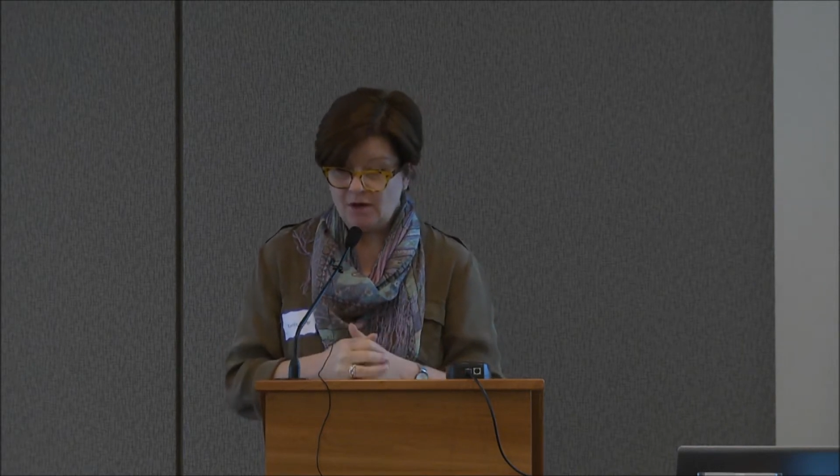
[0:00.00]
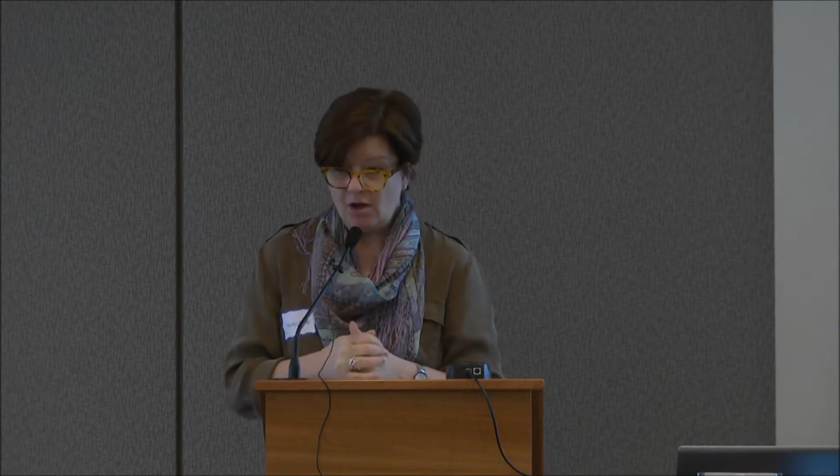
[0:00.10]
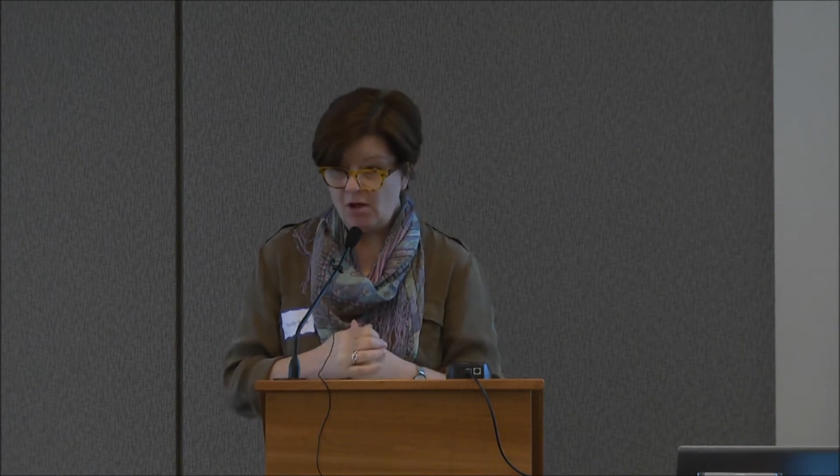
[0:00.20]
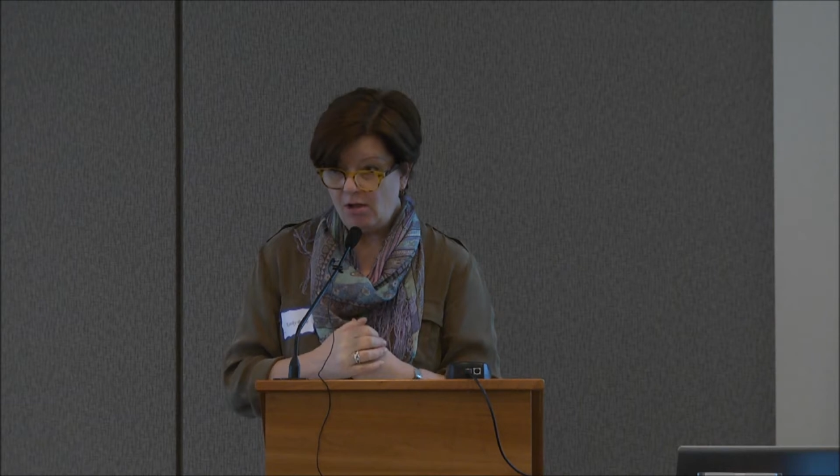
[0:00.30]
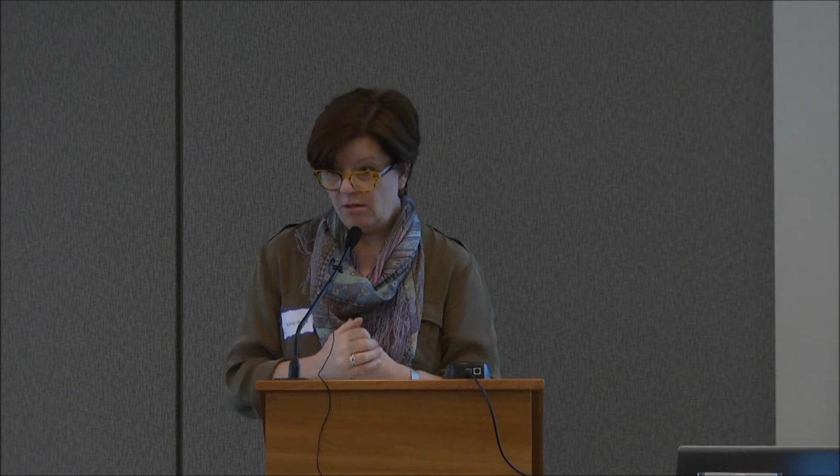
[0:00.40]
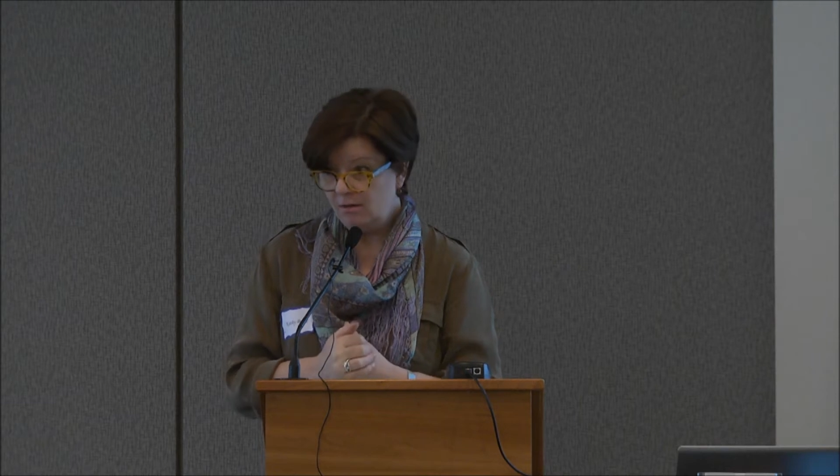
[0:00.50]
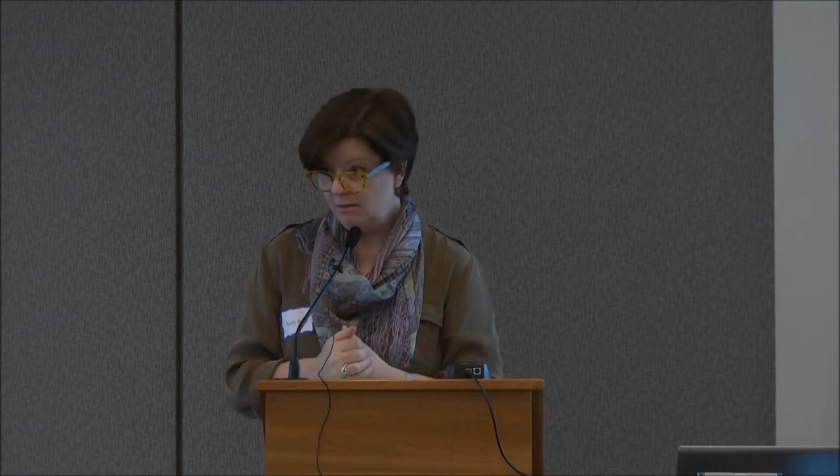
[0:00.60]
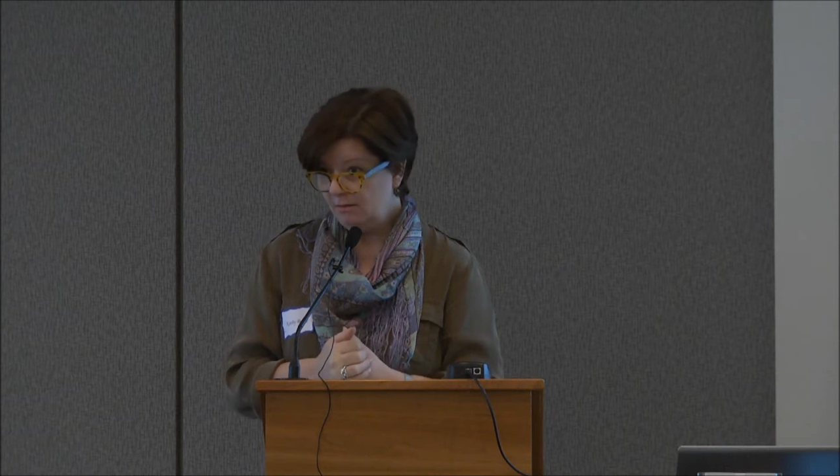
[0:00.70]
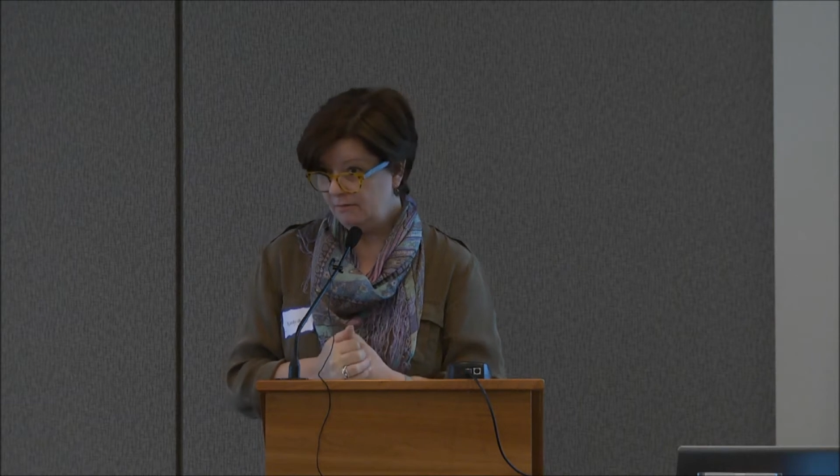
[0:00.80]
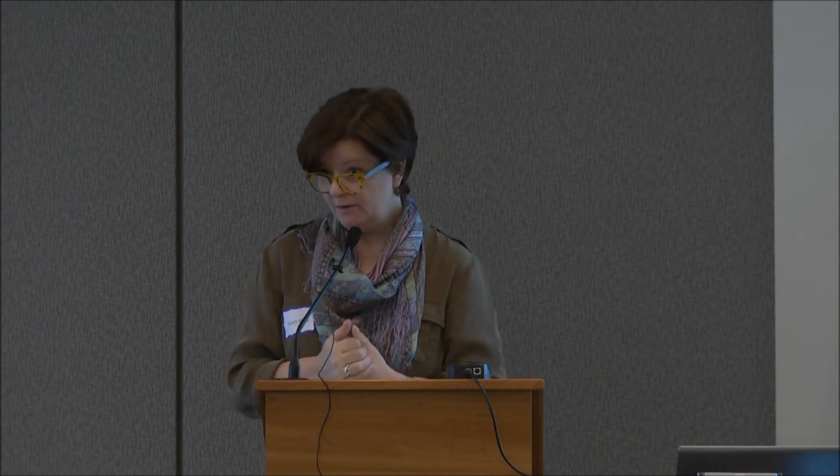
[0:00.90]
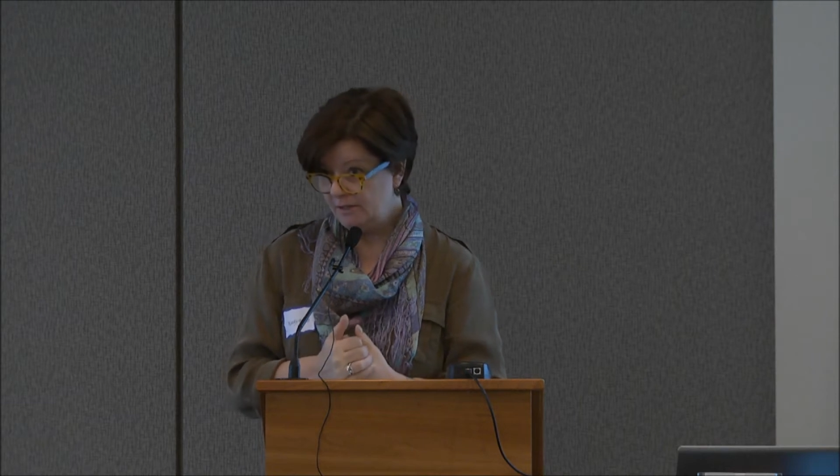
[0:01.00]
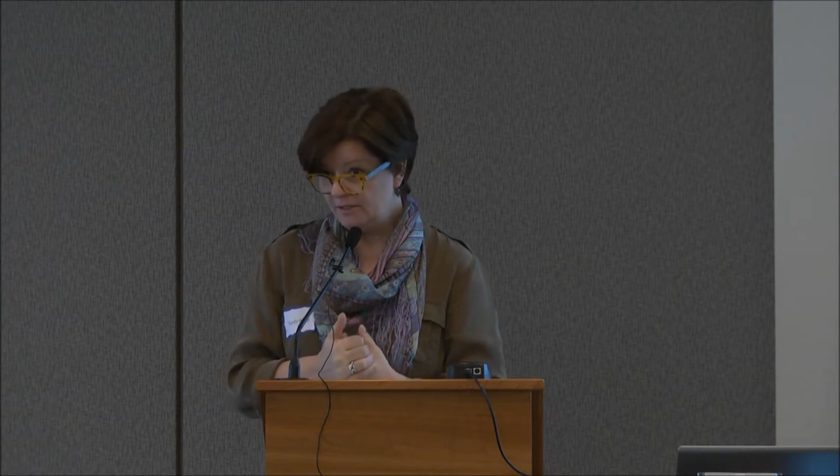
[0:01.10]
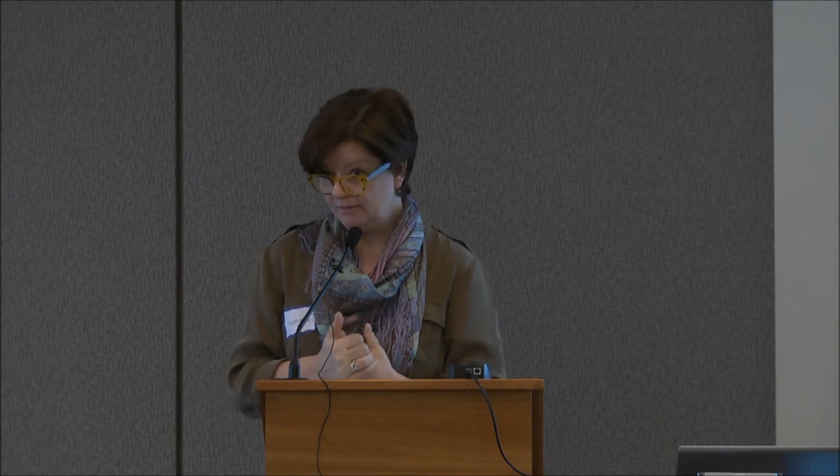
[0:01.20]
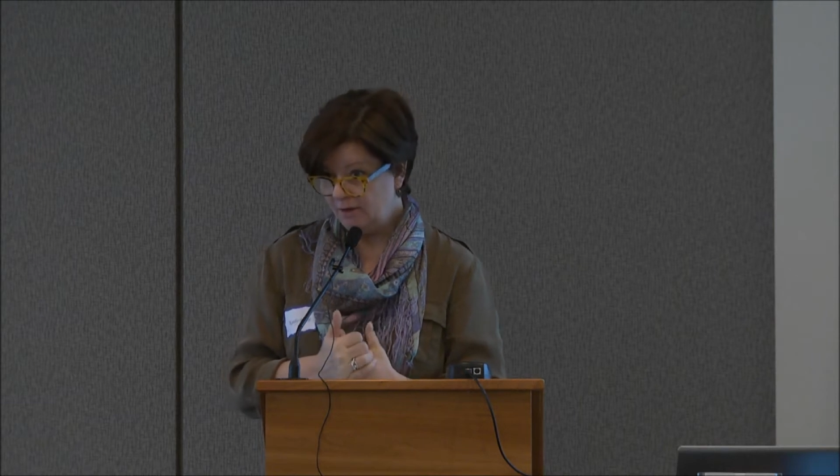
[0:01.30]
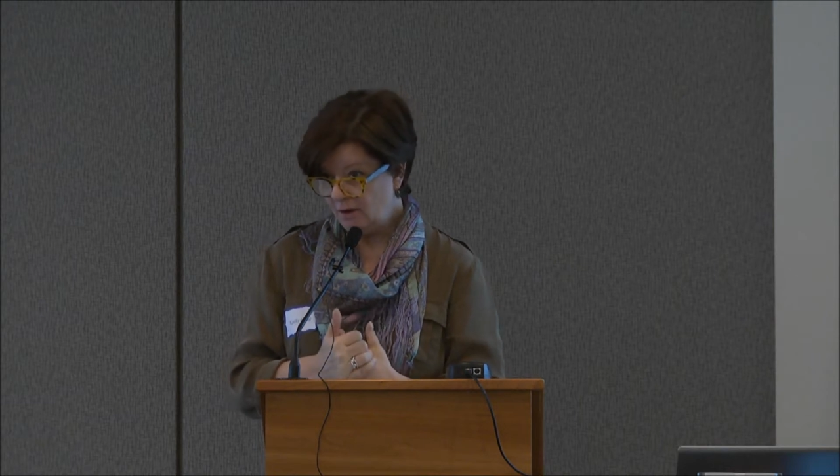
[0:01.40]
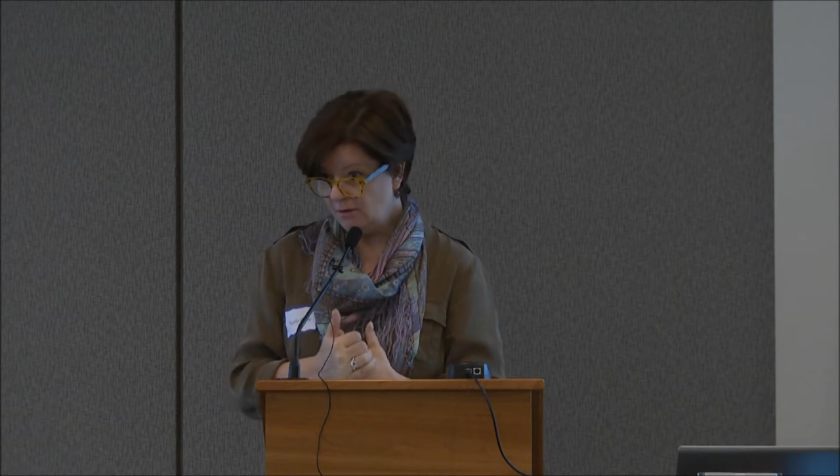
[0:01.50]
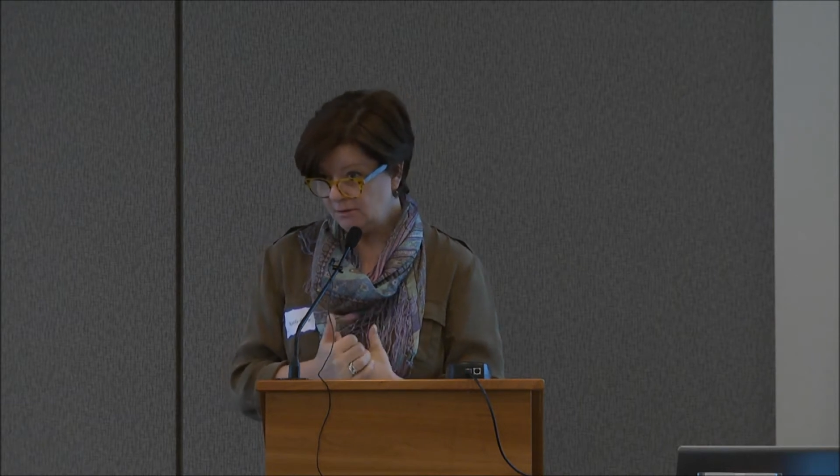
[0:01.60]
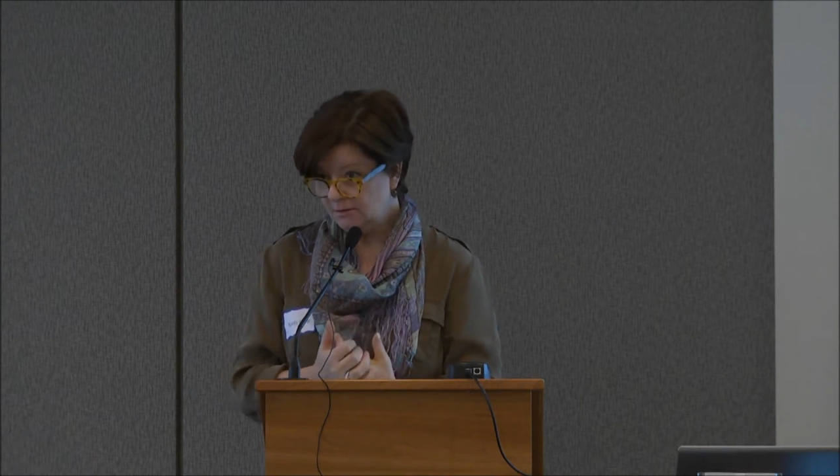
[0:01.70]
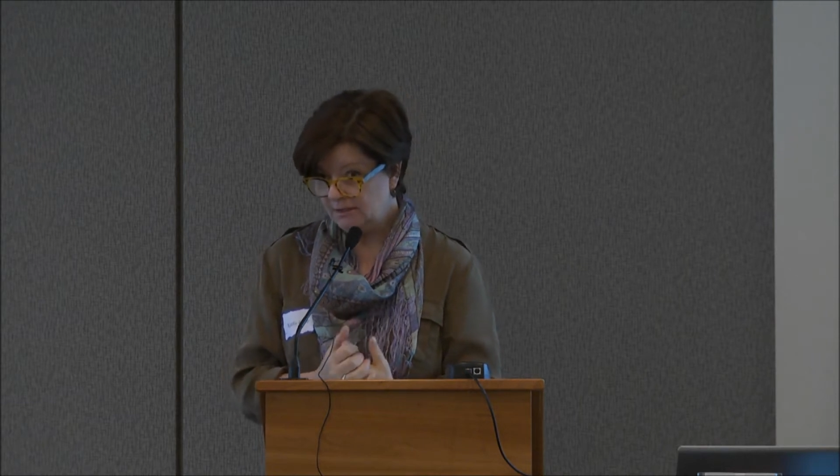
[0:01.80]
all very difficult,